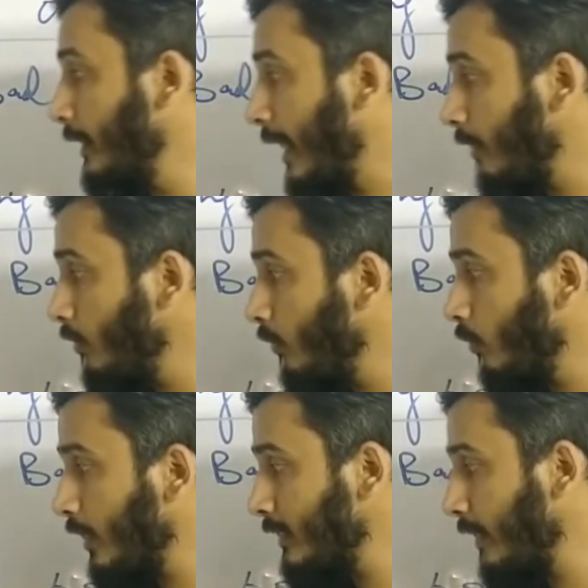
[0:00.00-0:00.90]

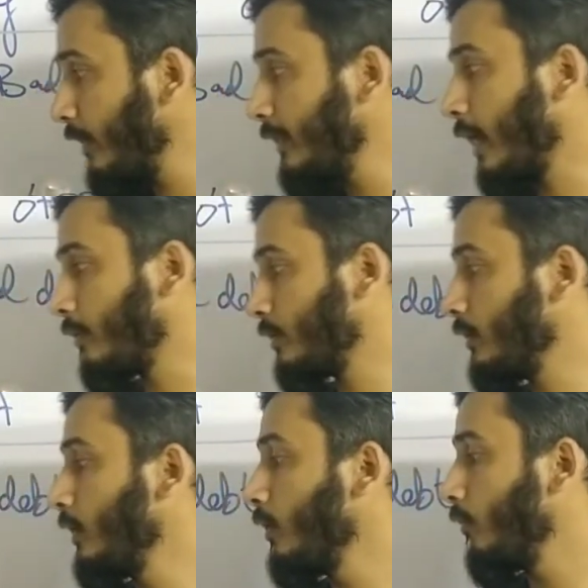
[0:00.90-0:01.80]
then
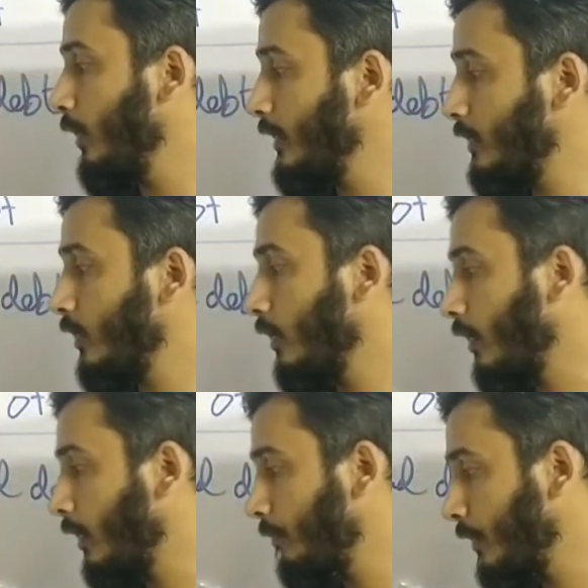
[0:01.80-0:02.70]
170,000 which
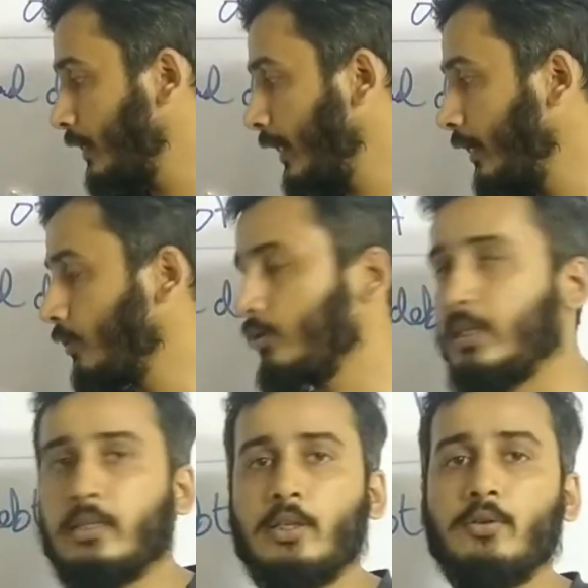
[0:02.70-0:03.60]
are pertaining to
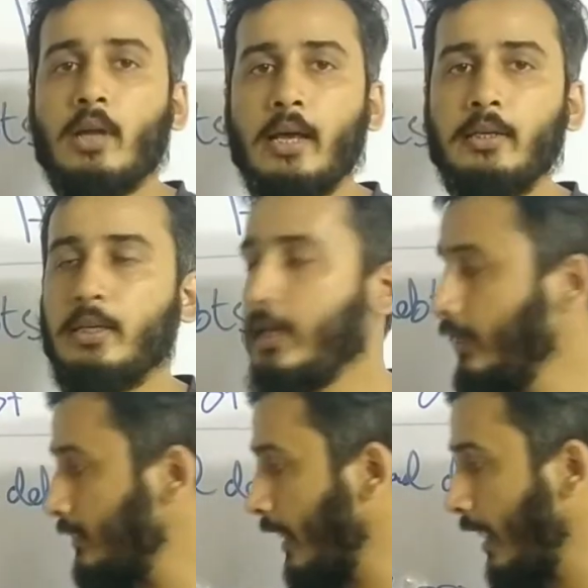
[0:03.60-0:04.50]
60 to 90
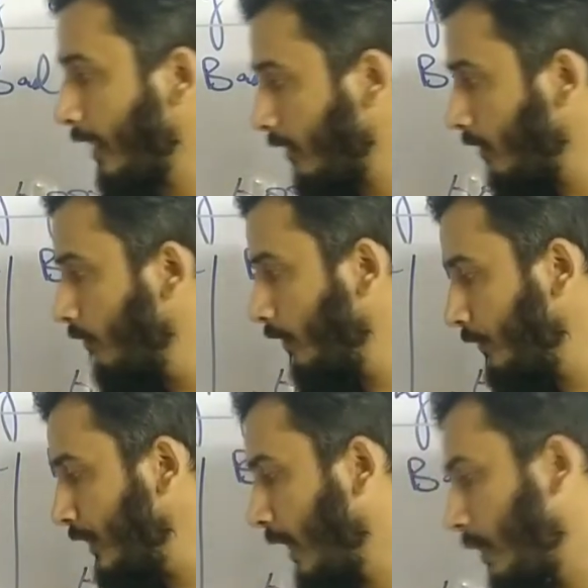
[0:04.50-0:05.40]
days, and
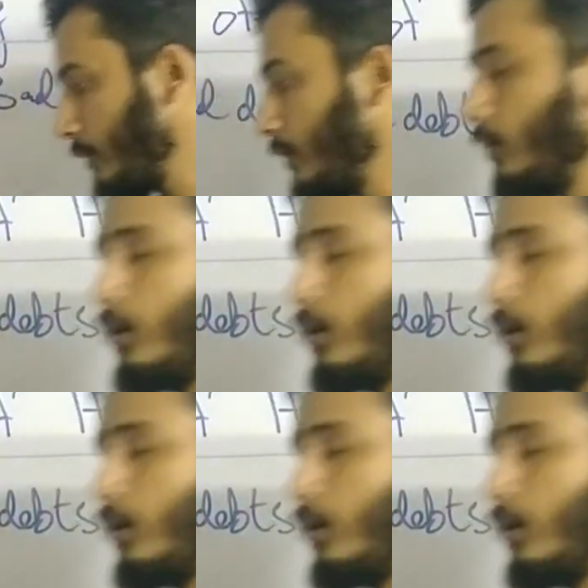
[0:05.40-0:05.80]
50,000